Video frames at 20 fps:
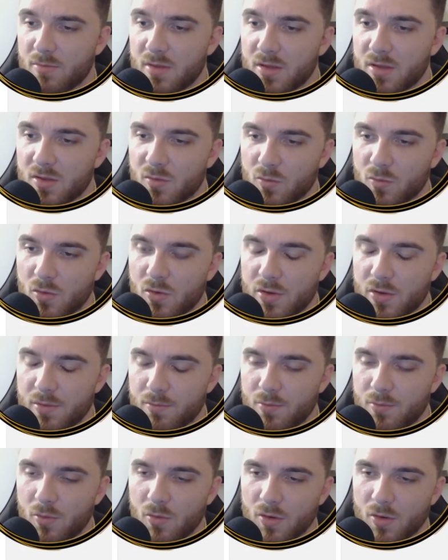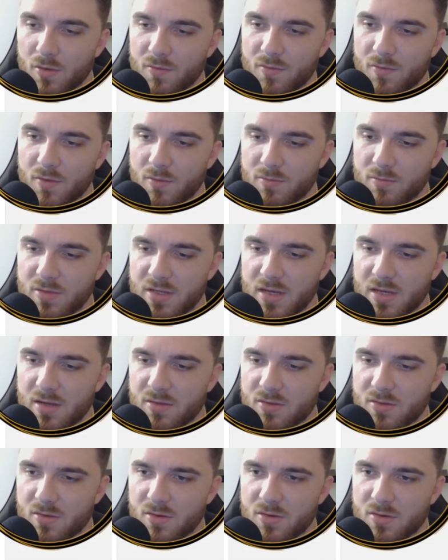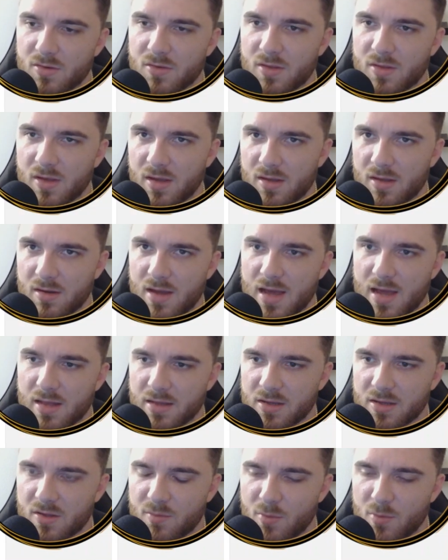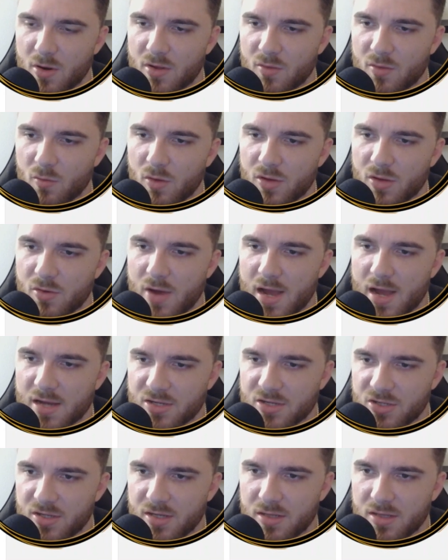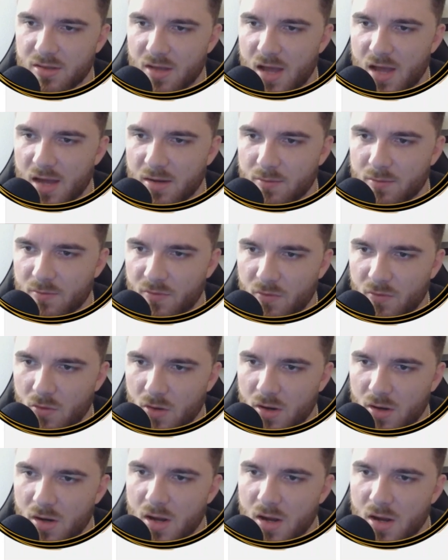This will import from DSers and AliExpress what you actually get the item for.